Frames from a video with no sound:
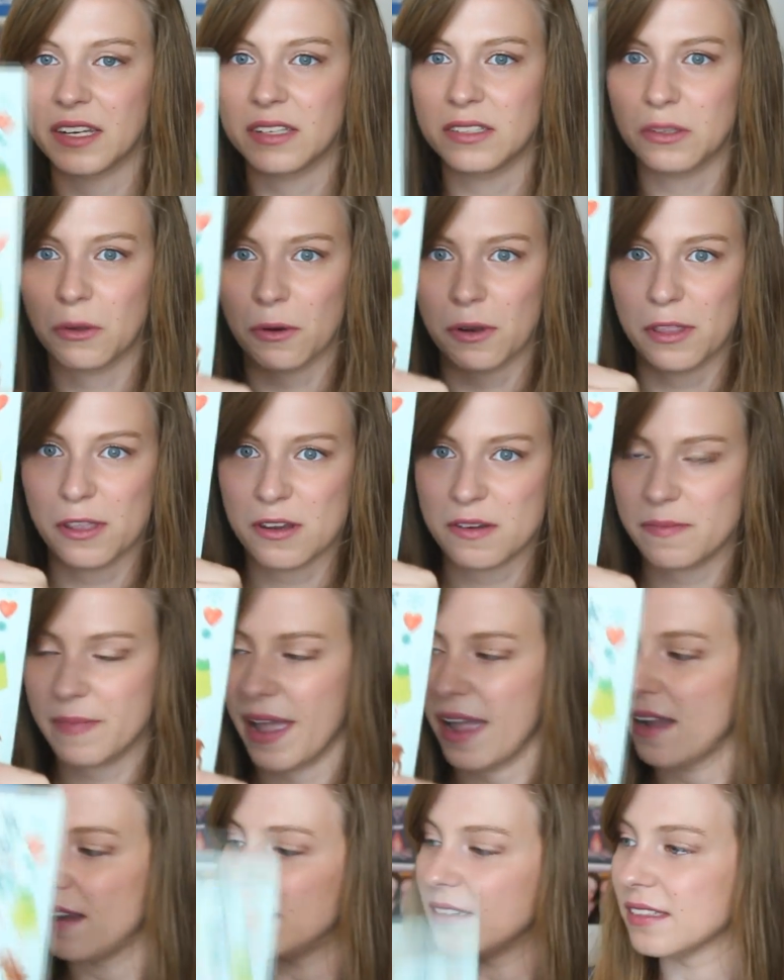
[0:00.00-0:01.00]
Northern
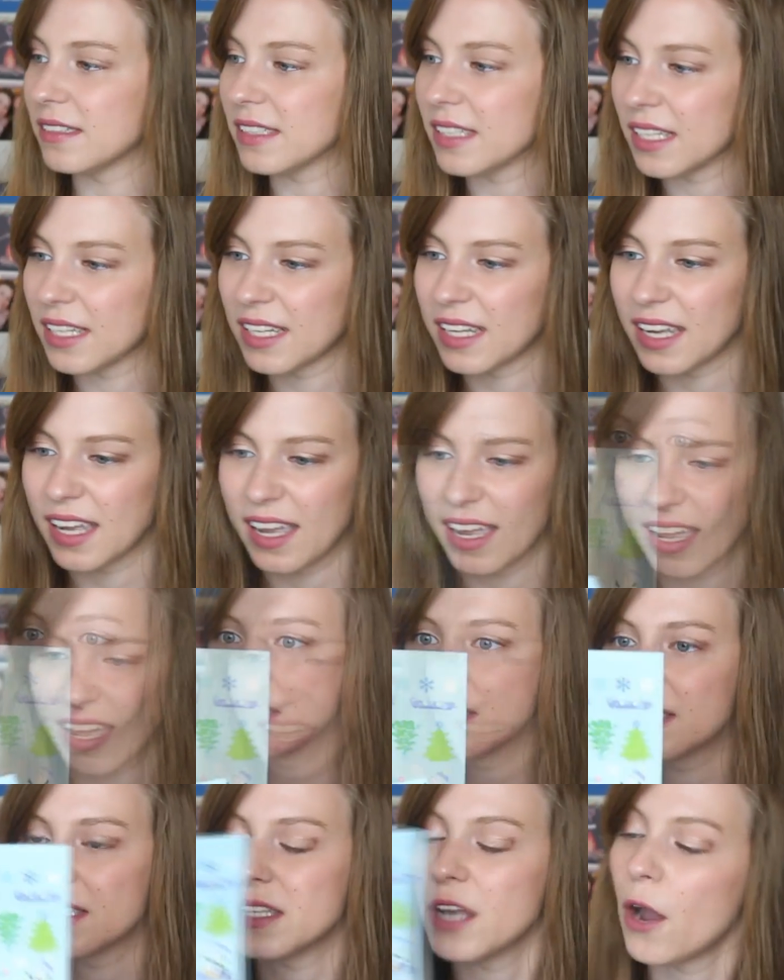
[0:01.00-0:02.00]
Bound,
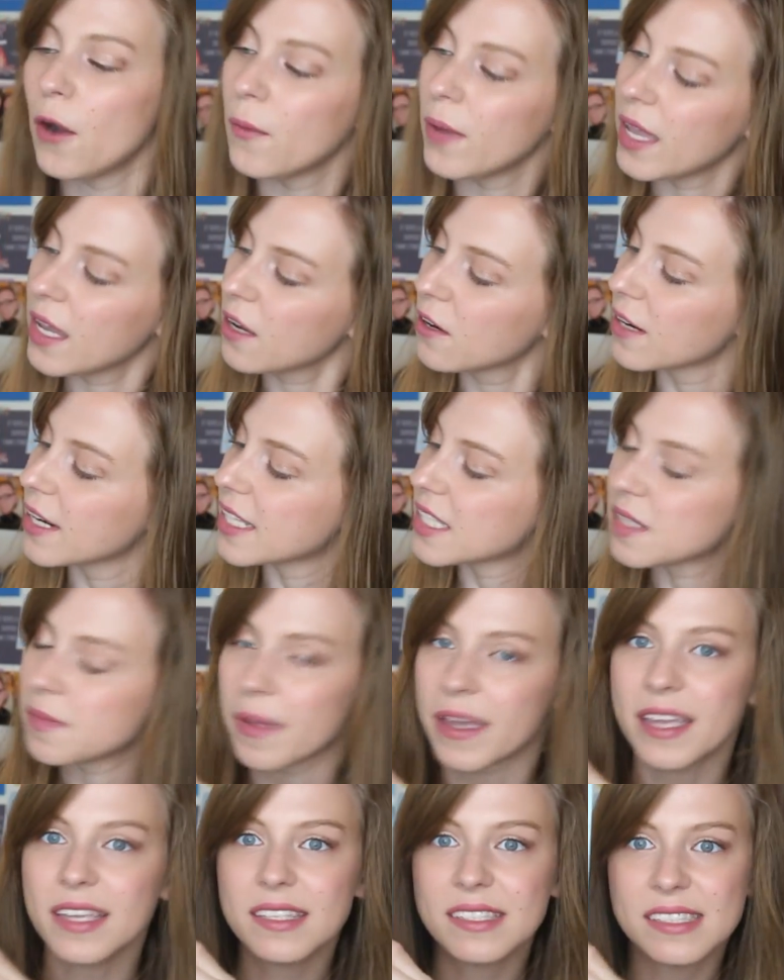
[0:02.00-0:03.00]
Snowy
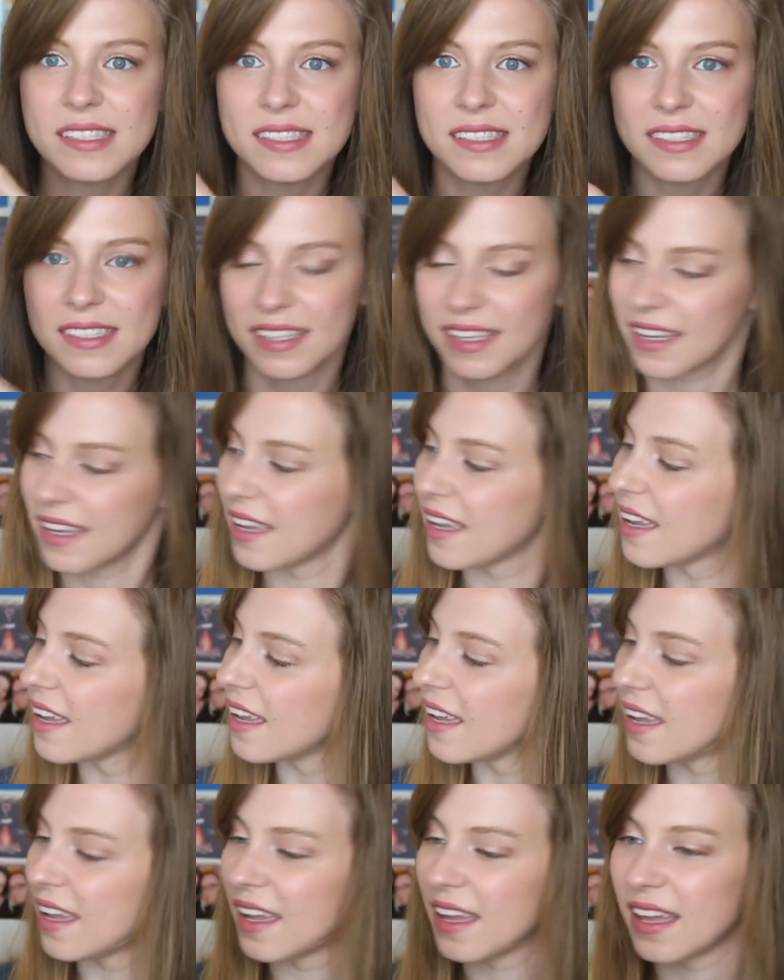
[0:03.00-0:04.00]
Christmas.
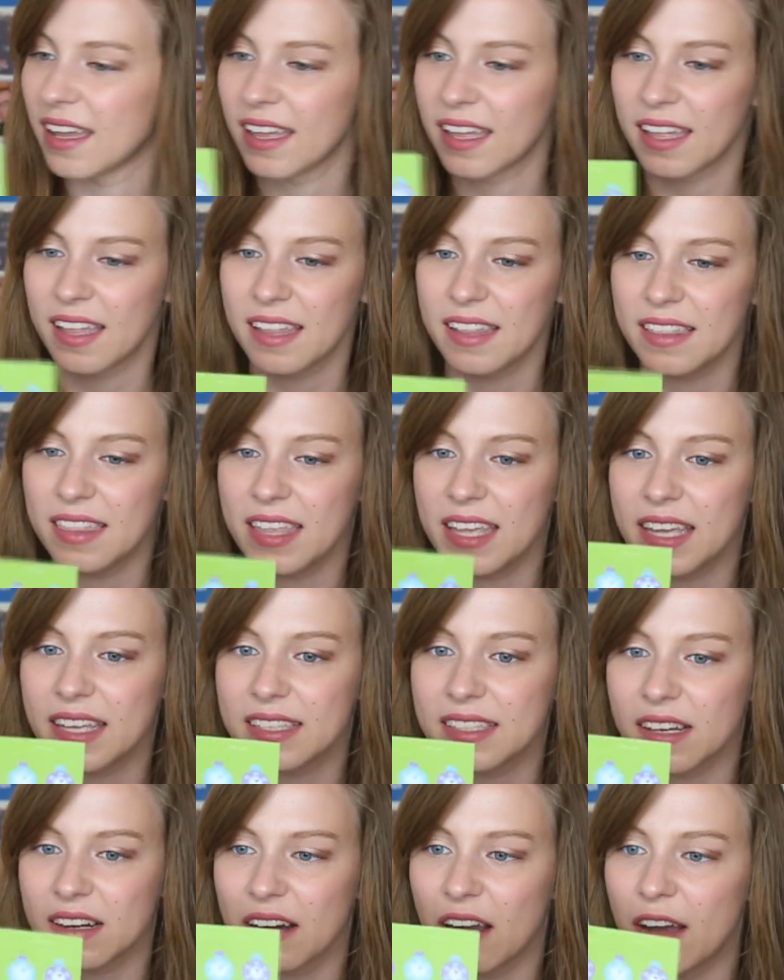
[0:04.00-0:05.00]

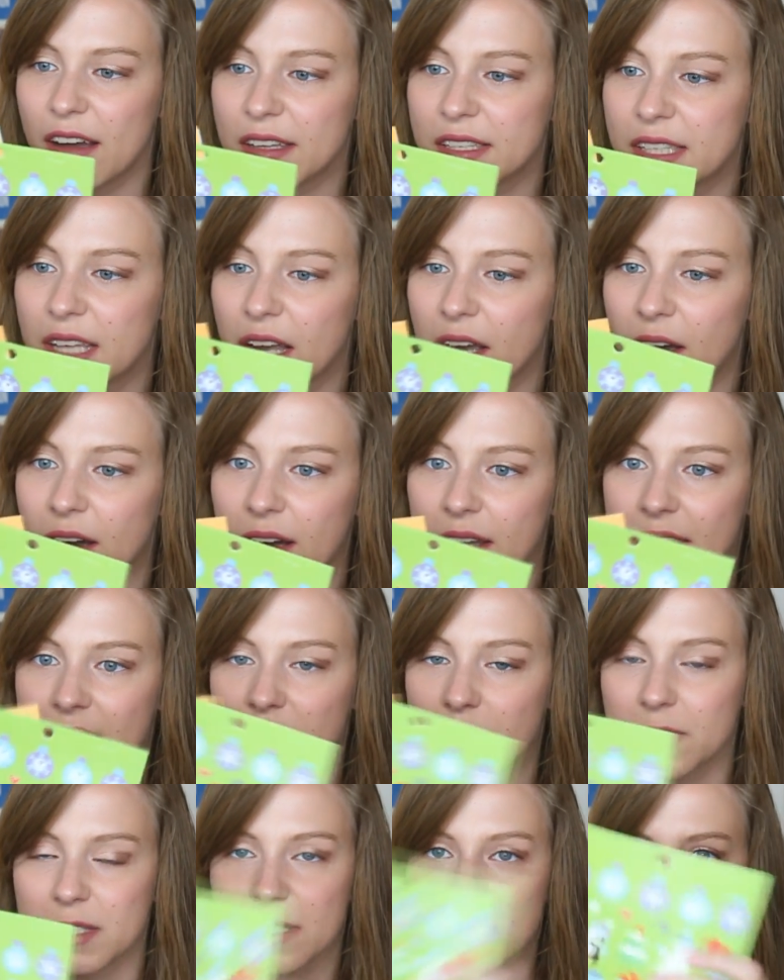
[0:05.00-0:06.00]
These are also,
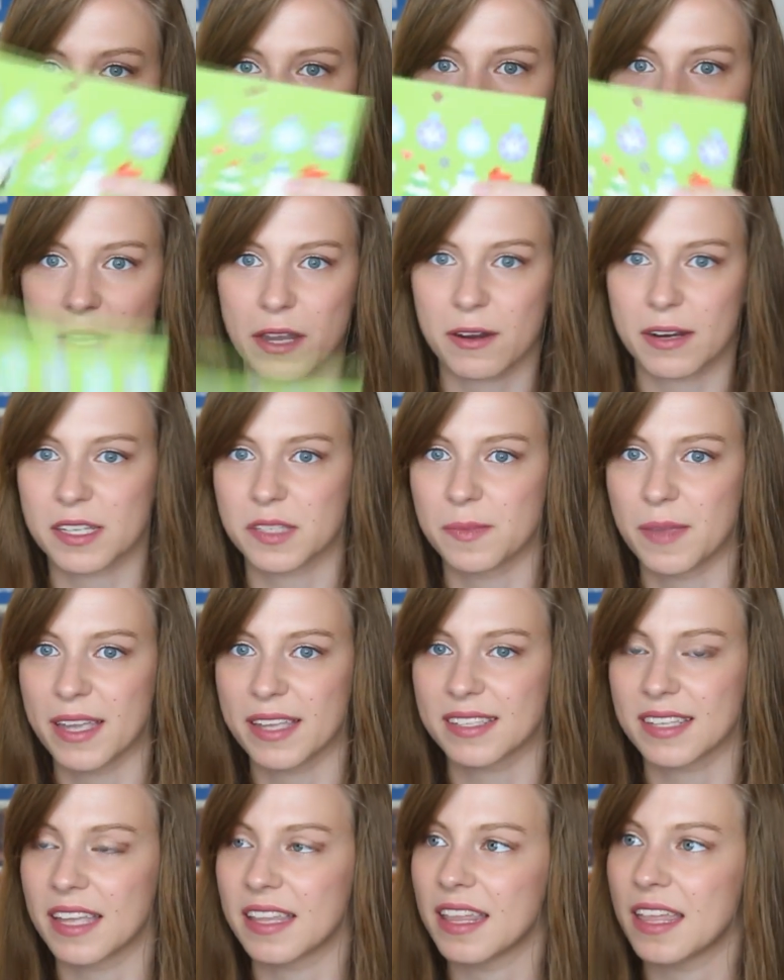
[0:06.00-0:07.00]
this one's a Snowy
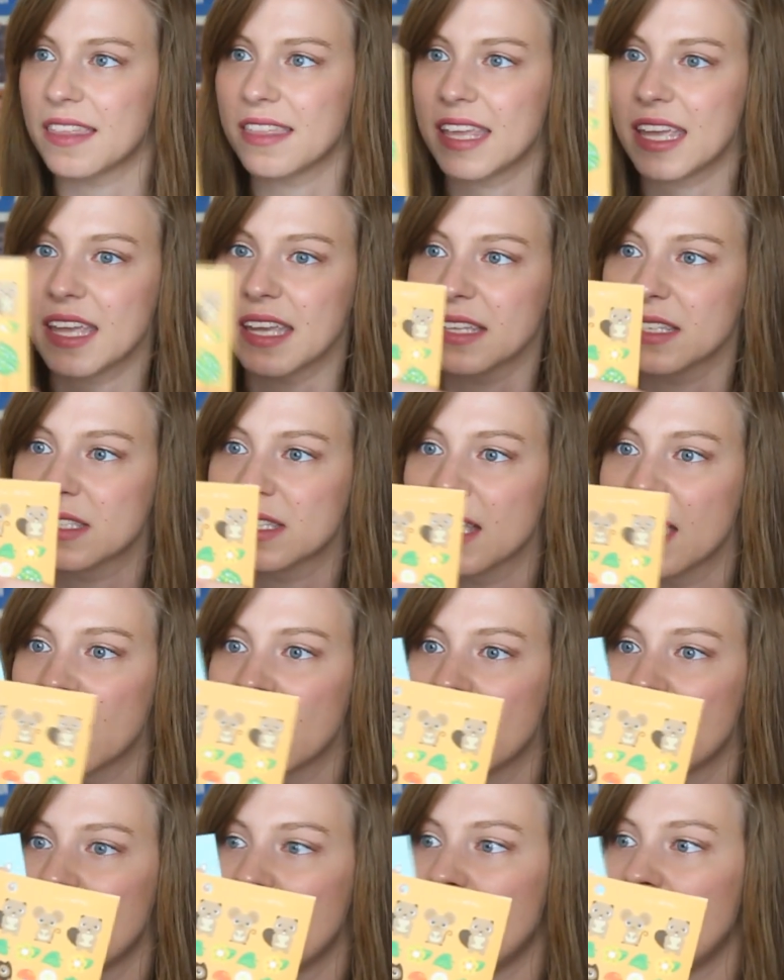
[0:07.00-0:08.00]
Christmas, and then these
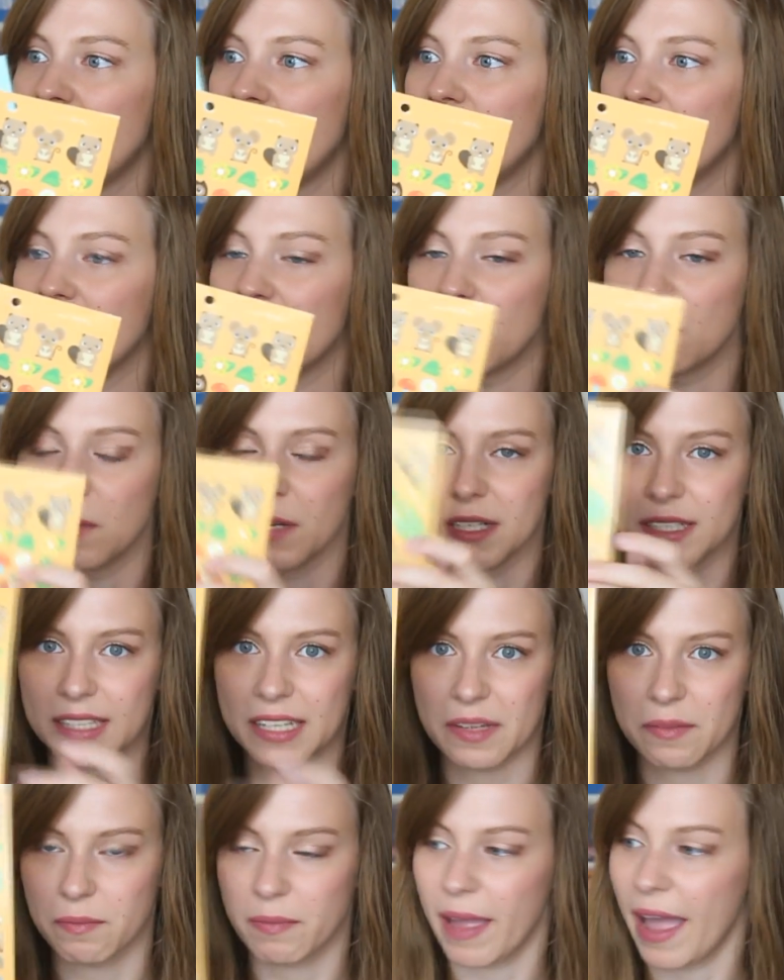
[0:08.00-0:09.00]
are
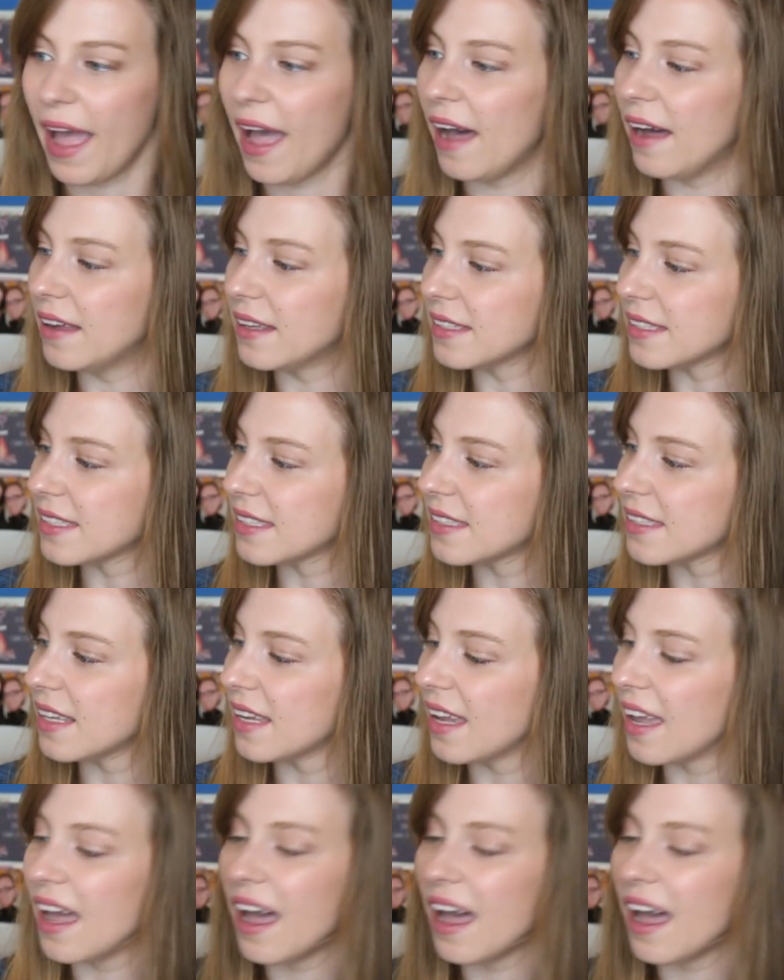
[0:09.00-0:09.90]
Woodland Pals.